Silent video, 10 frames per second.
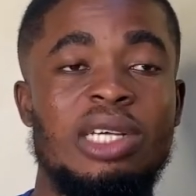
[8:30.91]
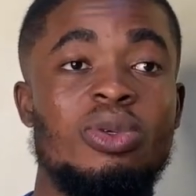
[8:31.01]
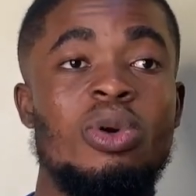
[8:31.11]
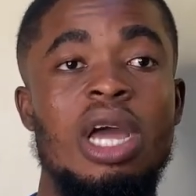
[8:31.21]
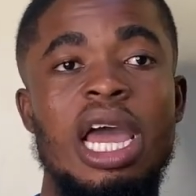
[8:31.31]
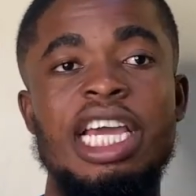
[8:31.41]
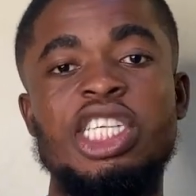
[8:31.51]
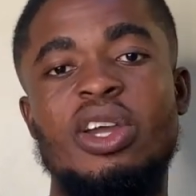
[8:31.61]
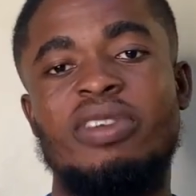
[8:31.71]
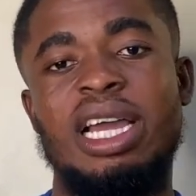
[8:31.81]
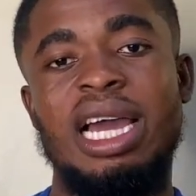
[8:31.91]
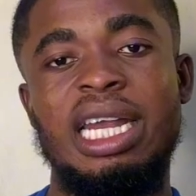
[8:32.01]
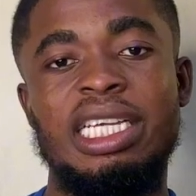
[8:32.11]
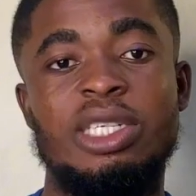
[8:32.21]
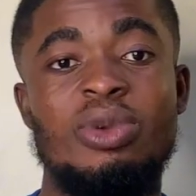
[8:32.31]
So each of the
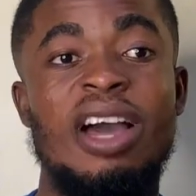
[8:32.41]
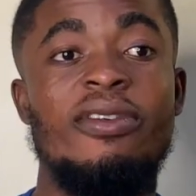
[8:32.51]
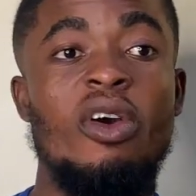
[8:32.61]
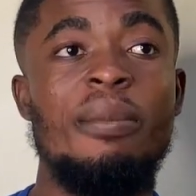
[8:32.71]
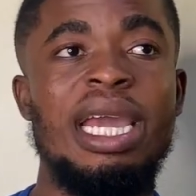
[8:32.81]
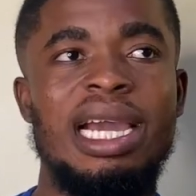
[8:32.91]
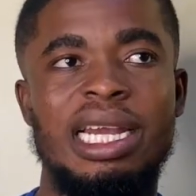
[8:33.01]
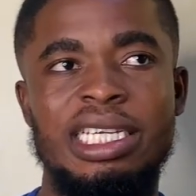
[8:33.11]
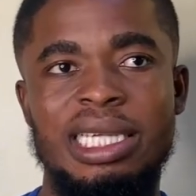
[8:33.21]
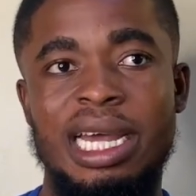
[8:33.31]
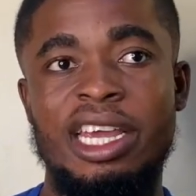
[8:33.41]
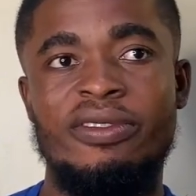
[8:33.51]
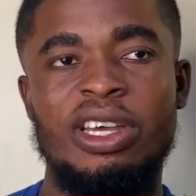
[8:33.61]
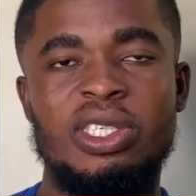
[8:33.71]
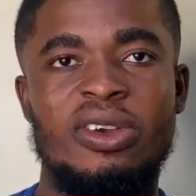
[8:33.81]
colleges, we have 4 main colleges at the
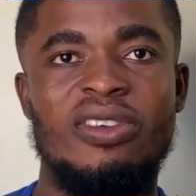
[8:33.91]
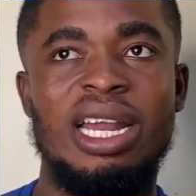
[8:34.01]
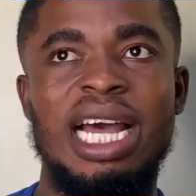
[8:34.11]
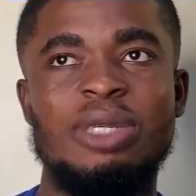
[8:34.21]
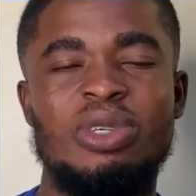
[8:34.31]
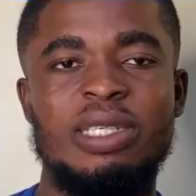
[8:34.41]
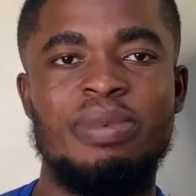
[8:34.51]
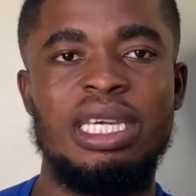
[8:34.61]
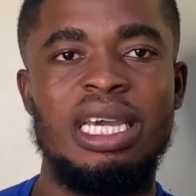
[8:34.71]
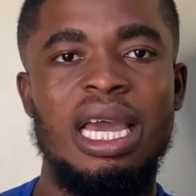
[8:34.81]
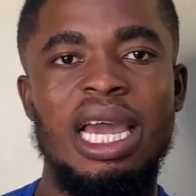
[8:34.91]
University of Ghana as we speak,